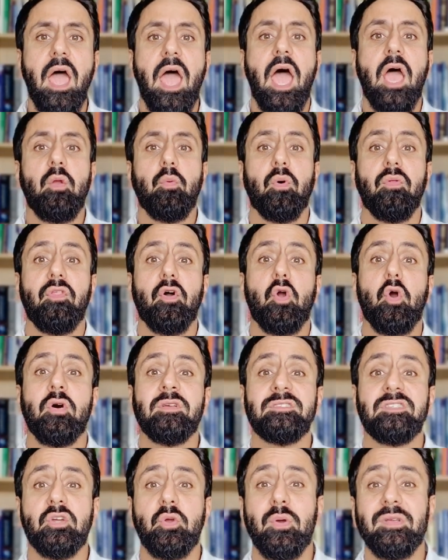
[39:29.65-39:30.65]
and what the
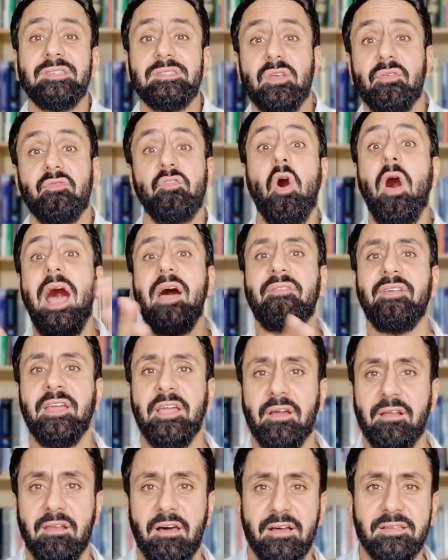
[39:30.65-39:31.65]
consequences of not
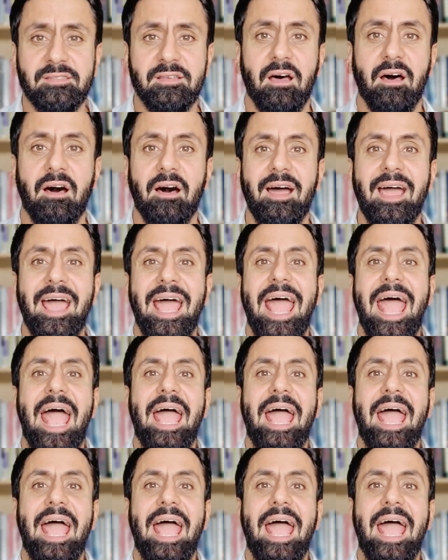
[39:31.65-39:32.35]
having ikhlas are.